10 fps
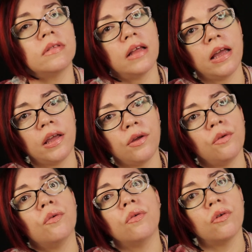Thank
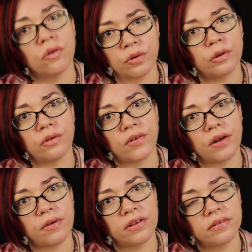you,
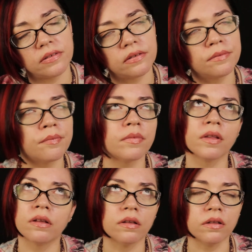coronavirus.
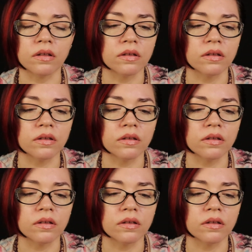Ugh.